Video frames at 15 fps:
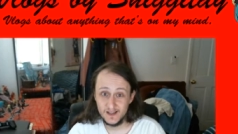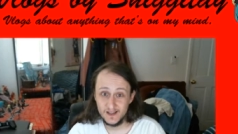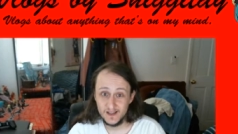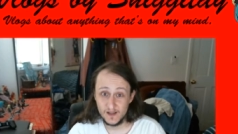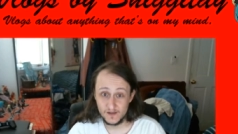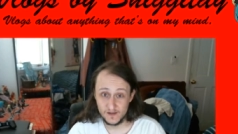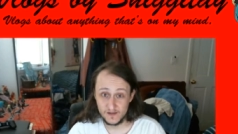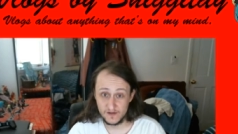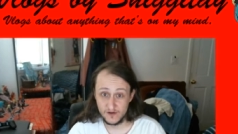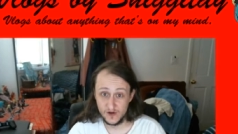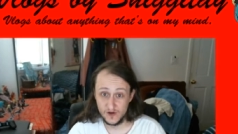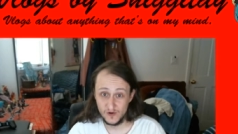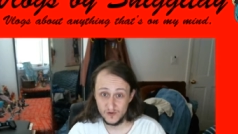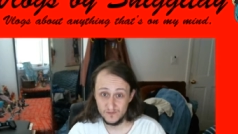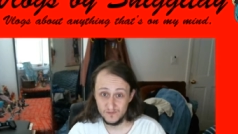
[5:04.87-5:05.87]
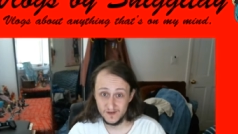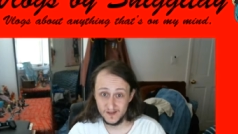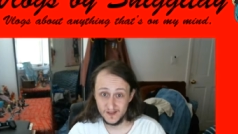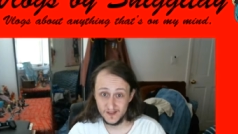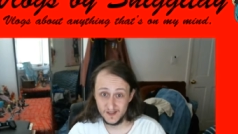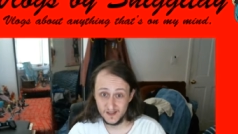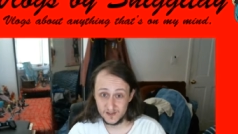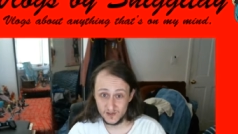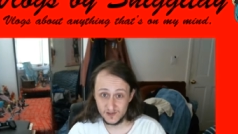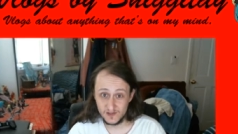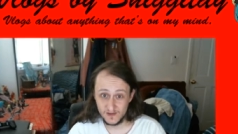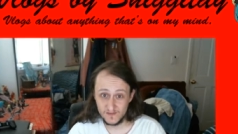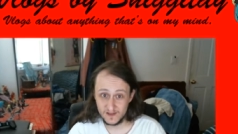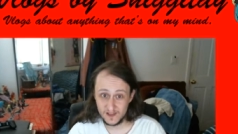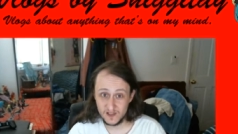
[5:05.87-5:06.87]
Is this your home?
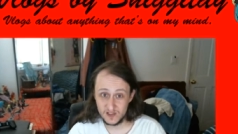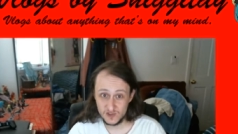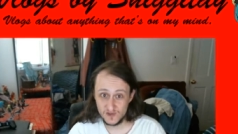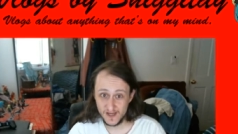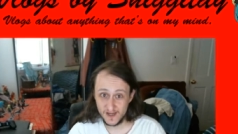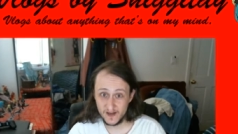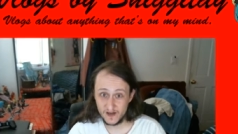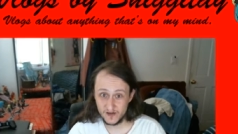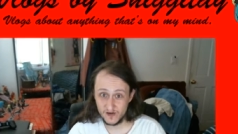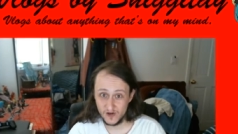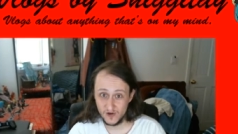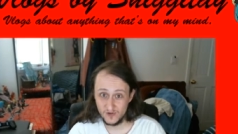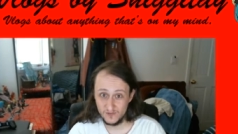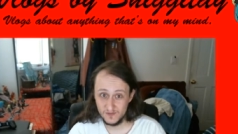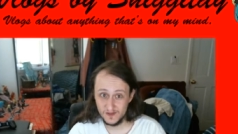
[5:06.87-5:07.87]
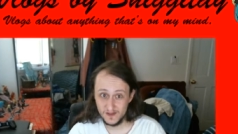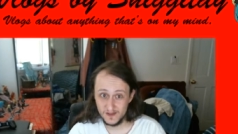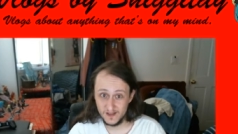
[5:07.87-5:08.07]
Do you do that at your home?